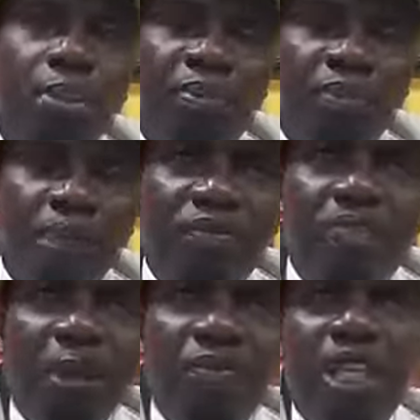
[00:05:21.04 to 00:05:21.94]

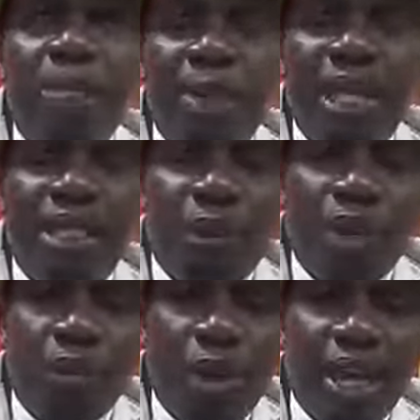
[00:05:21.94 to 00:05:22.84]
previous place he
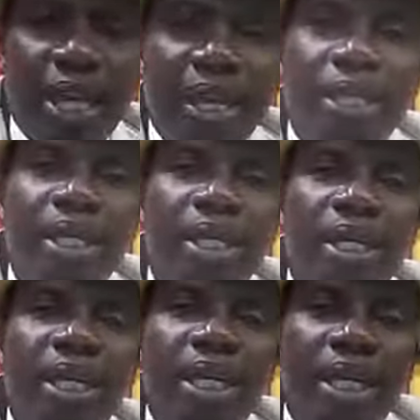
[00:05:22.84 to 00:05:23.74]
was working,
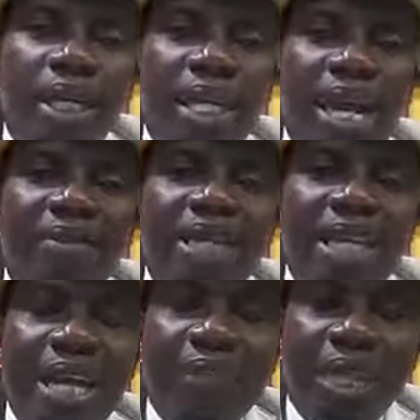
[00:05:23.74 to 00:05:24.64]
he didn't have
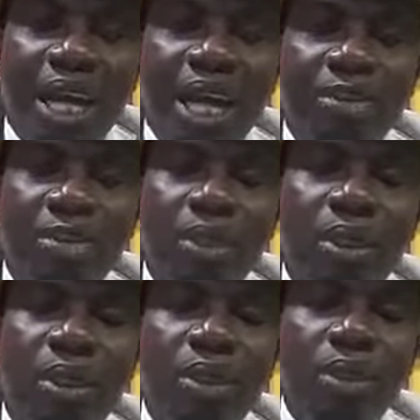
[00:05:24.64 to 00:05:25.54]
enough time
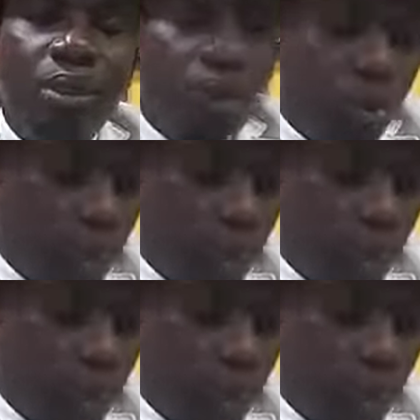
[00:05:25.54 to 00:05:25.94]
to,